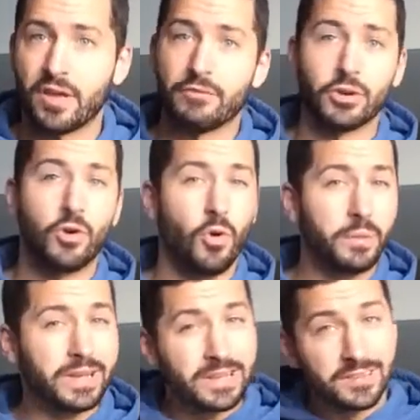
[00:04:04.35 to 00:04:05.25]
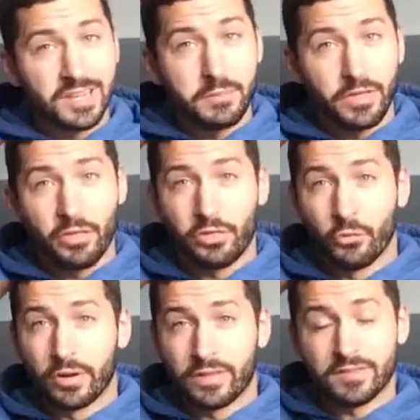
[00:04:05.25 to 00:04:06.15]
Tevin Coleman is going to be the
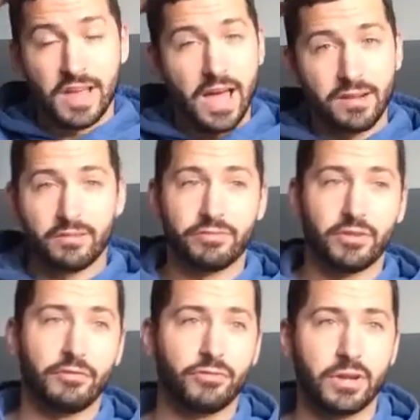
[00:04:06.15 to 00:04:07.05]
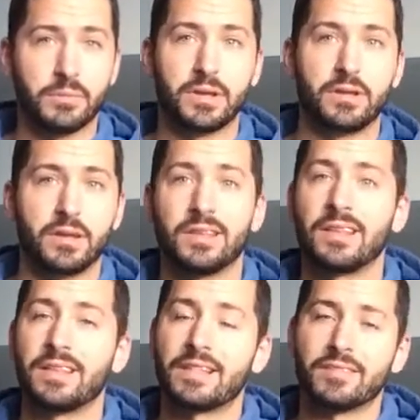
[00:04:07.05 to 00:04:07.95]
thorn in the side of Freeman,
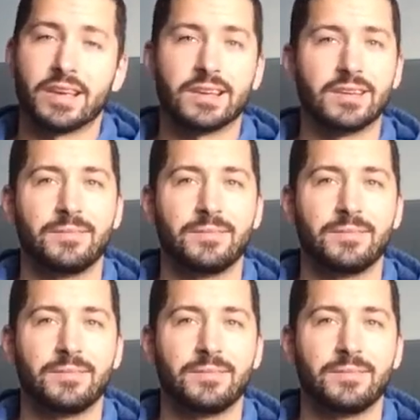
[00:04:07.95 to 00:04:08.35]
and that's like,